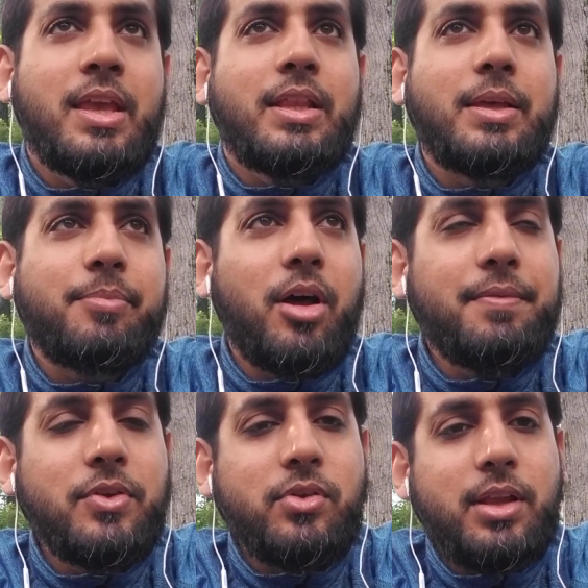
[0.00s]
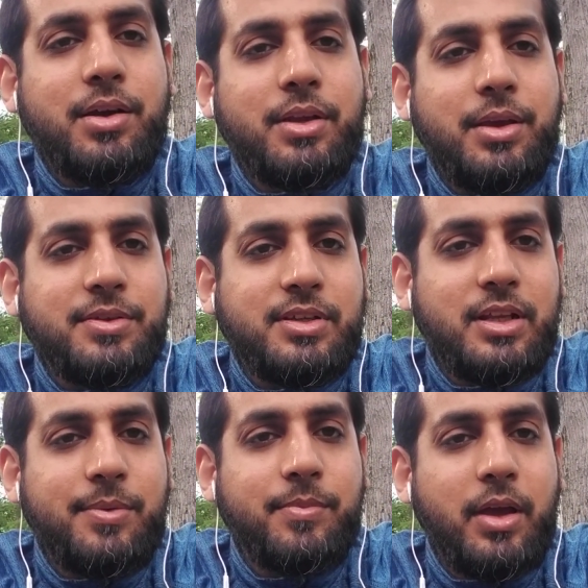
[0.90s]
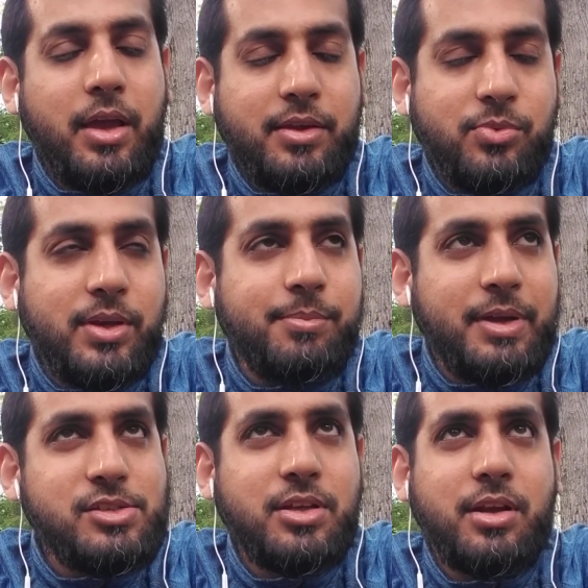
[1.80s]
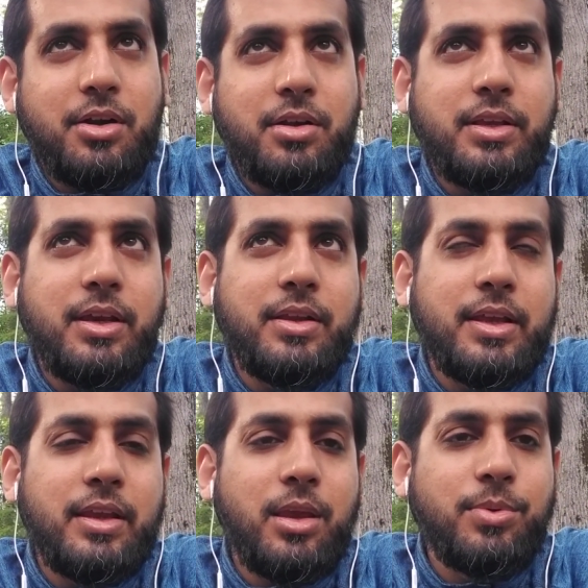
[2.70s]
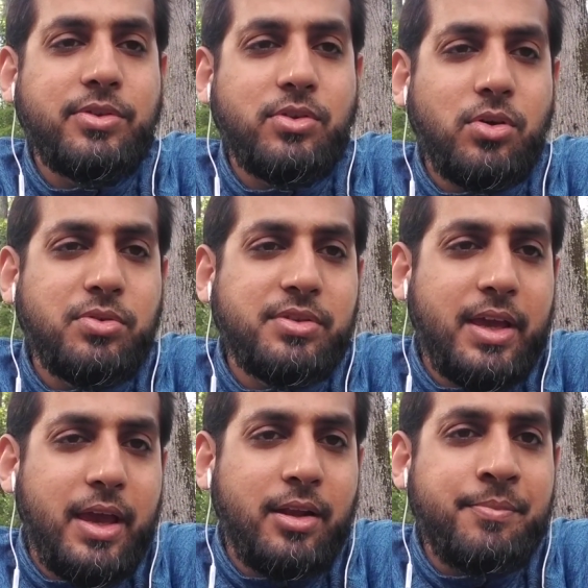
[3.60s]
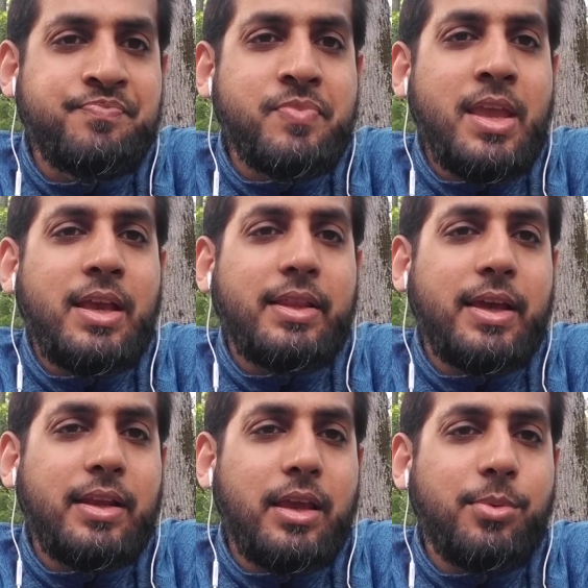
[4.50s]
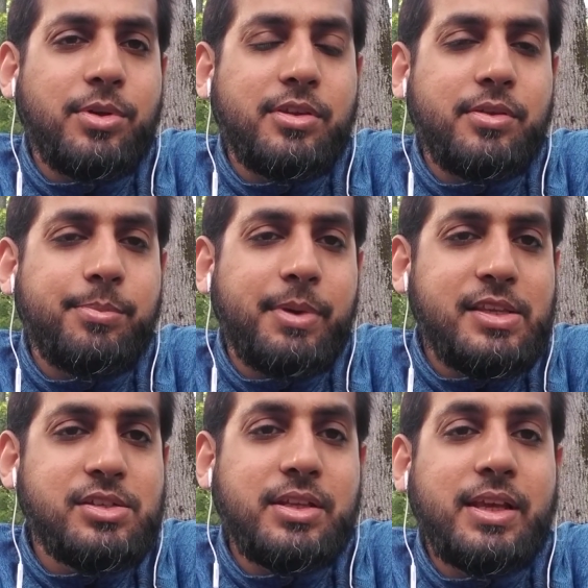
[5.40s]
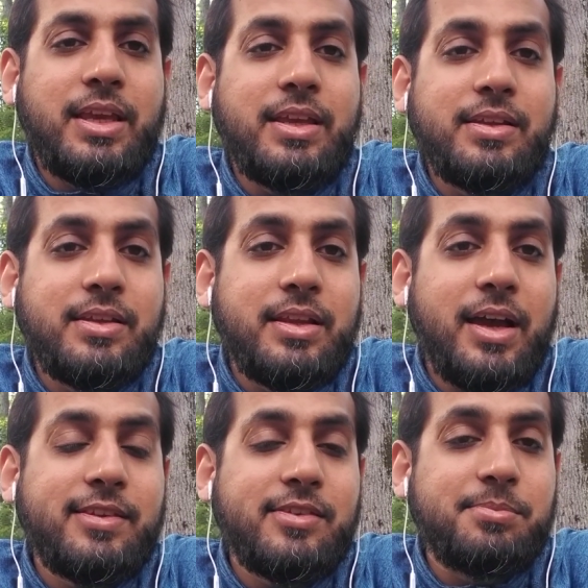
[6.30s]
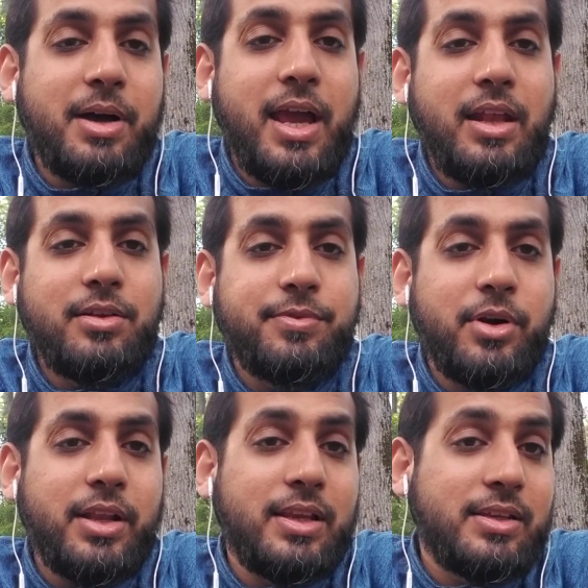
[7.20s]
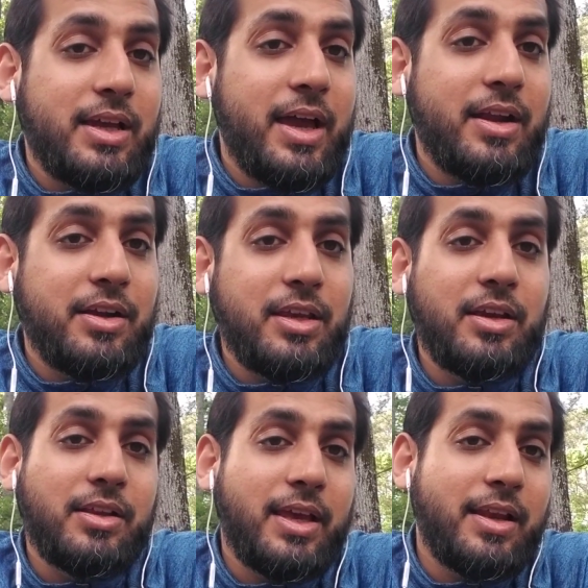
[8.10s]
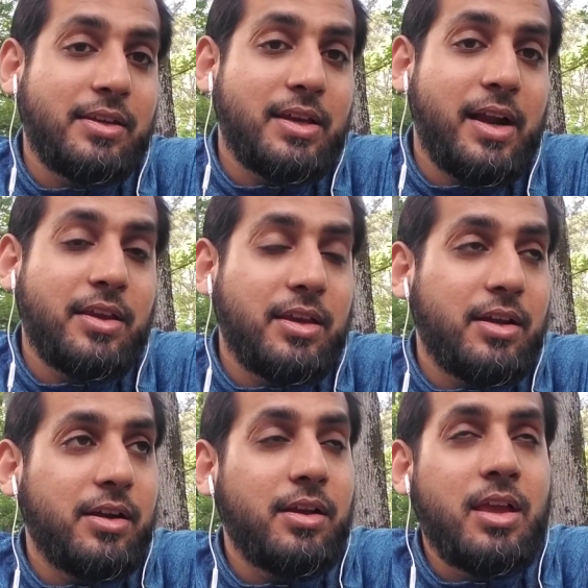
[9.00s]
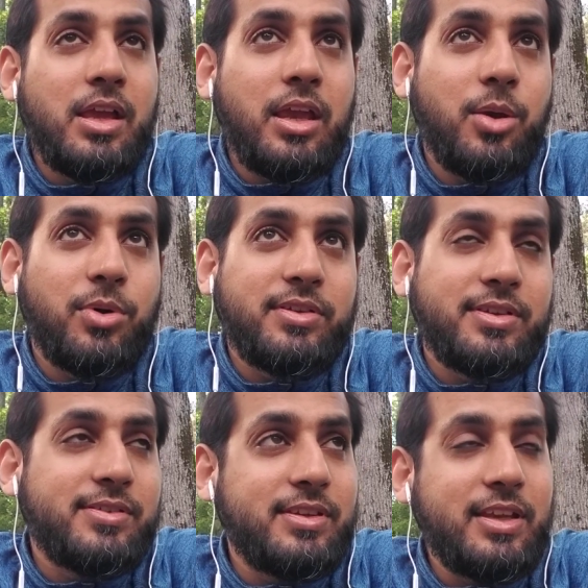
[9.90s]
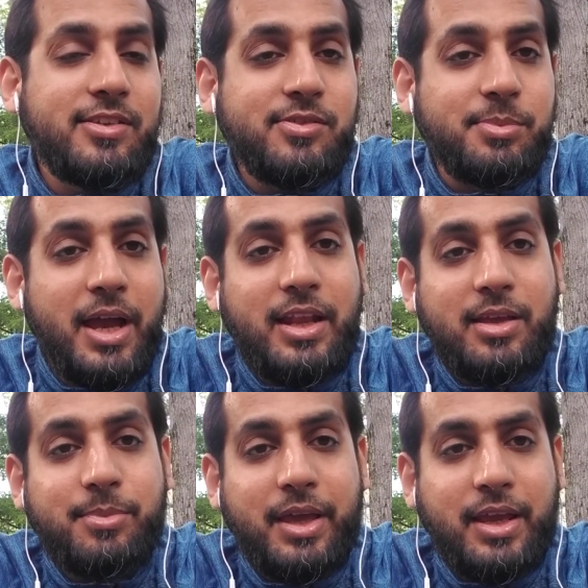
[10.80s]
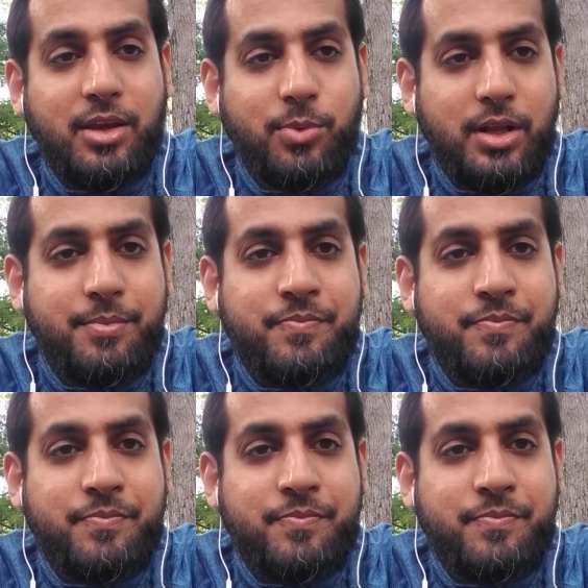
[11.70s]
the Prophet sallallahu alaihi wasallam, as we mentioned earlier, that he was so sad that it was mentioned that he did not smile for an entire year. That entire year, he wasn't seen smiling by anyone.